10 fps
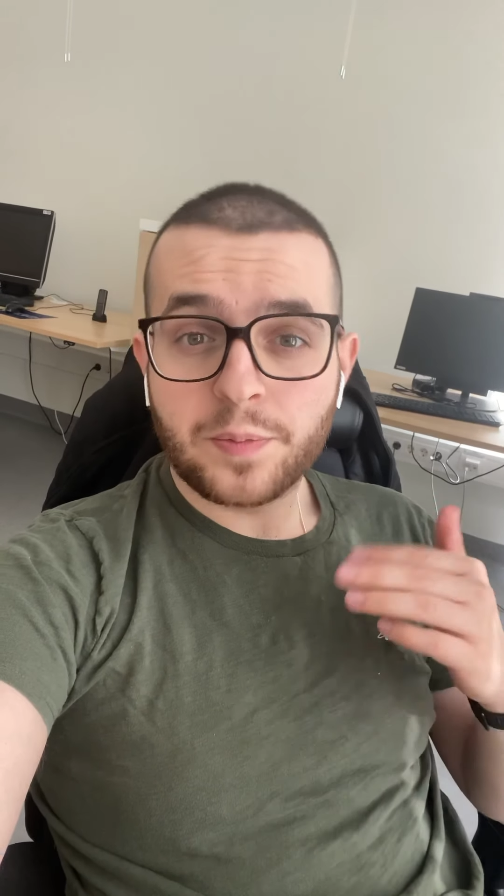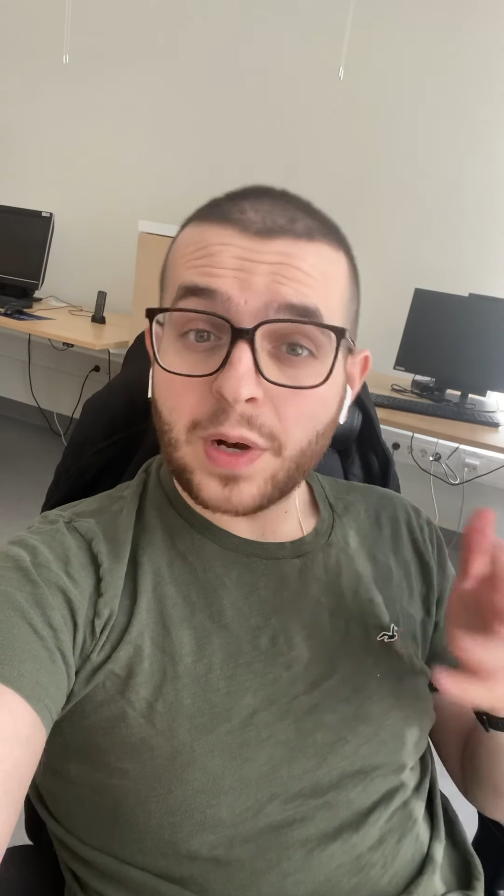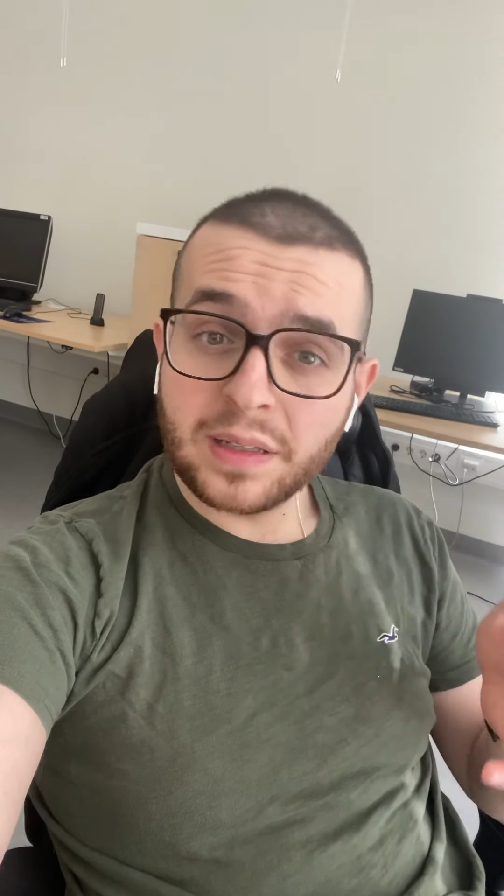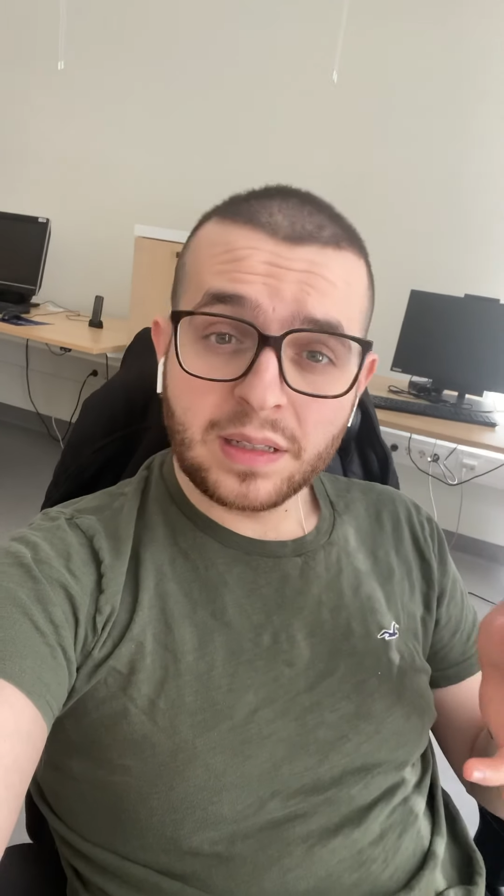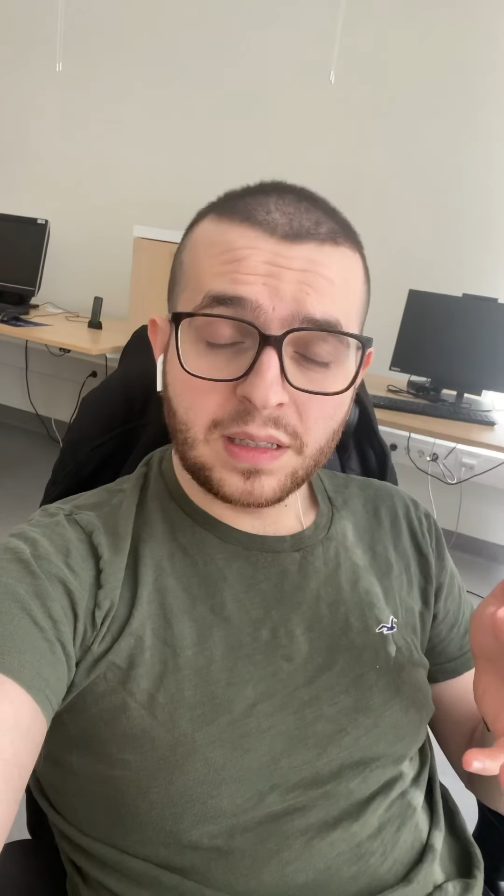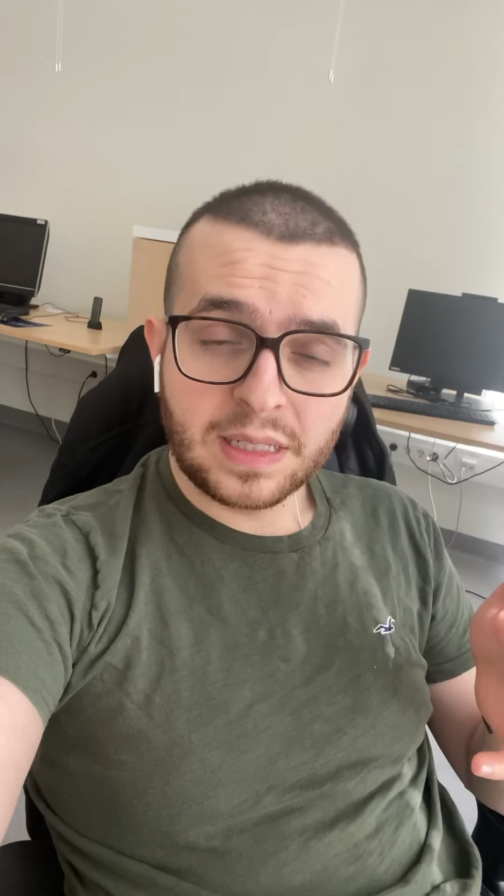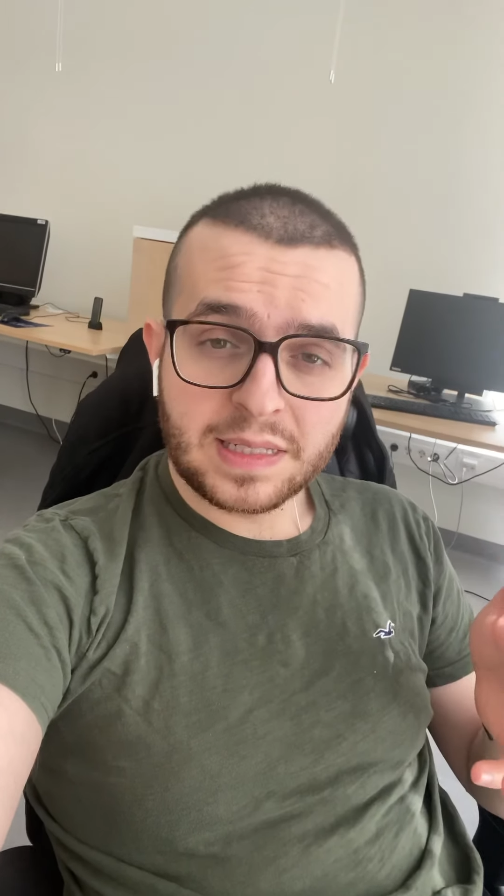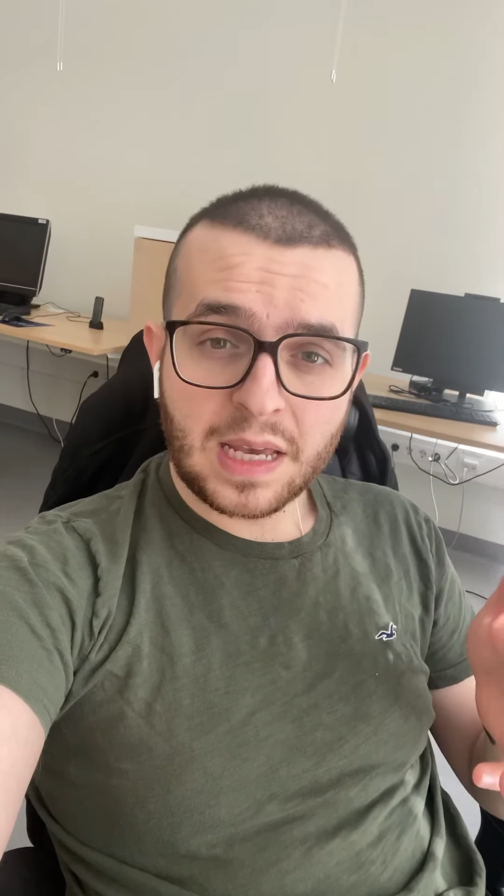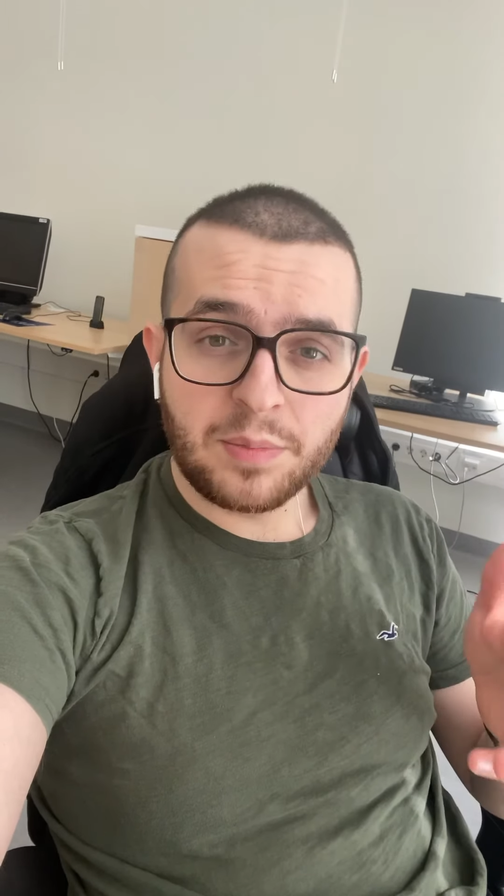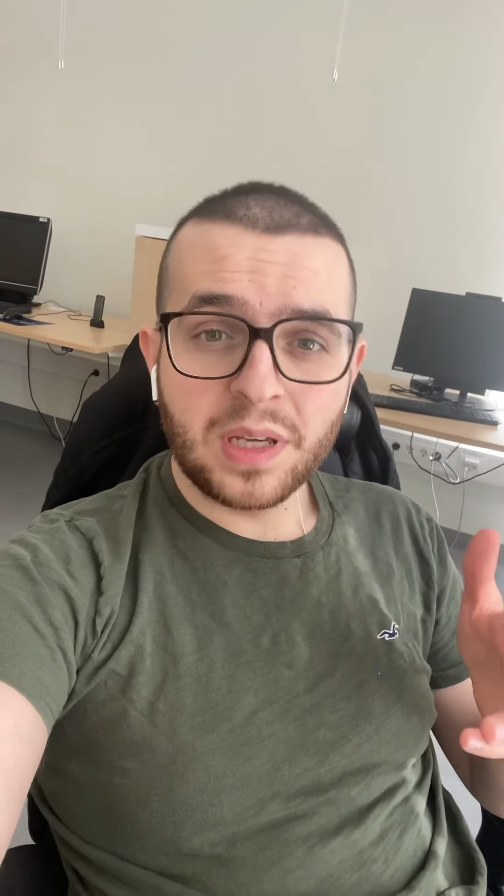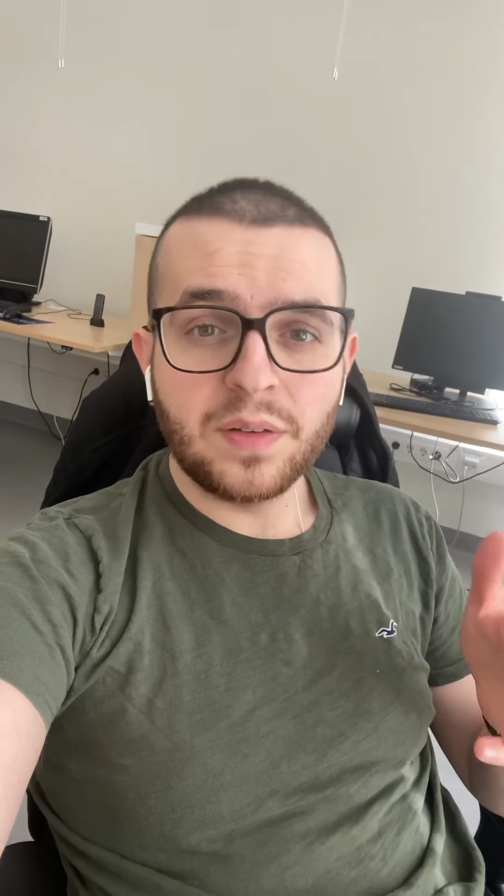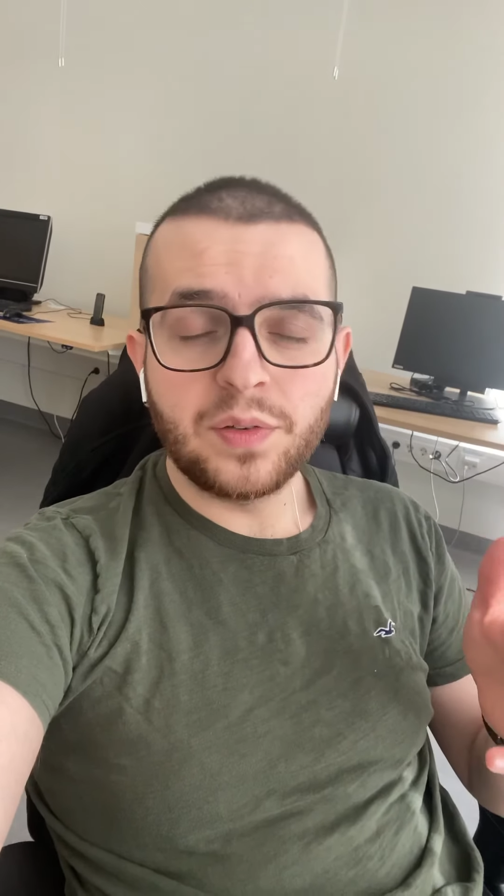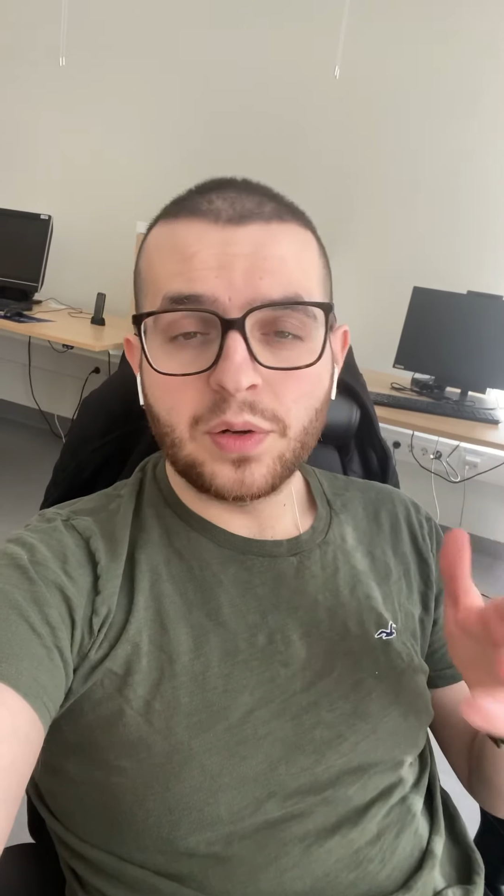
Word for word: practical exam if you